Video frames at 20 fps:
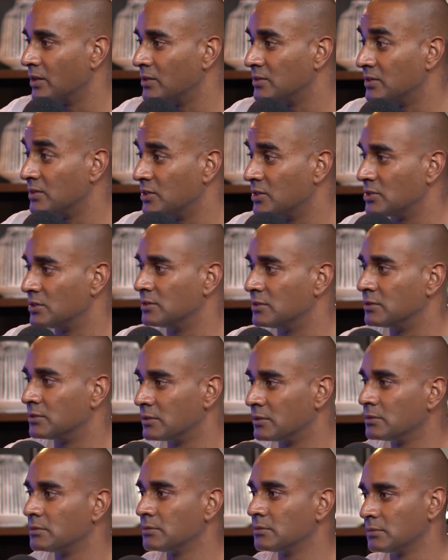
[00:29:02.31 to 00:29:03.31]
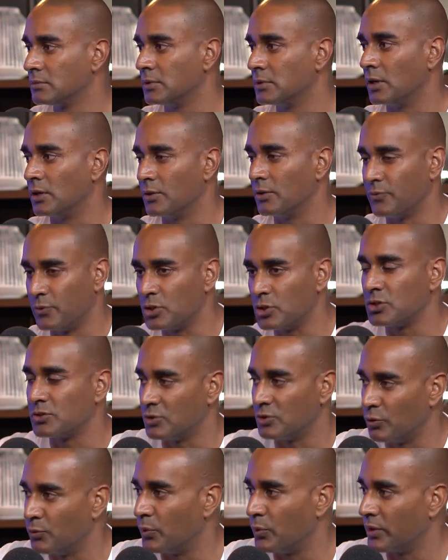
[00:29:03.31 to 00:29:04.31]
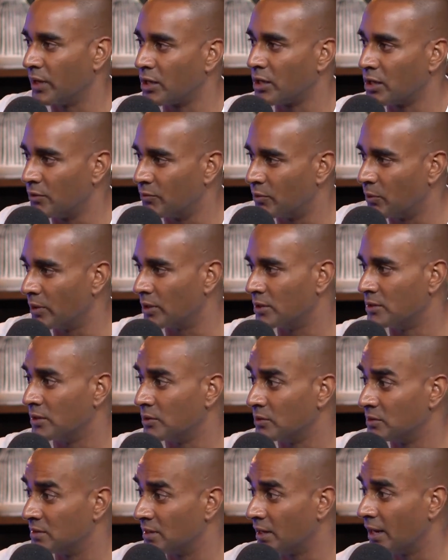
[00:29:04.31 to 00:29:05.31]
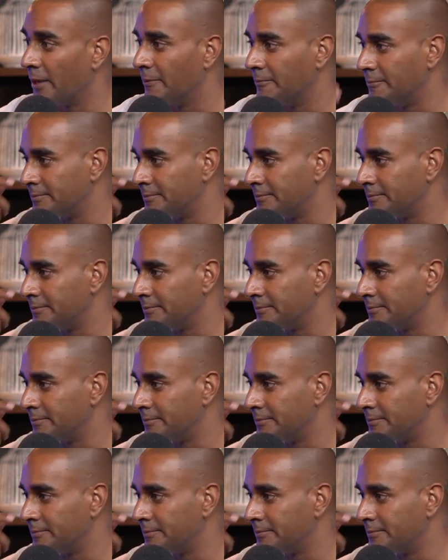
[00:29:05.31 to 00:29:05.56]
those decisions. Your future self will thank you for what you're doing today.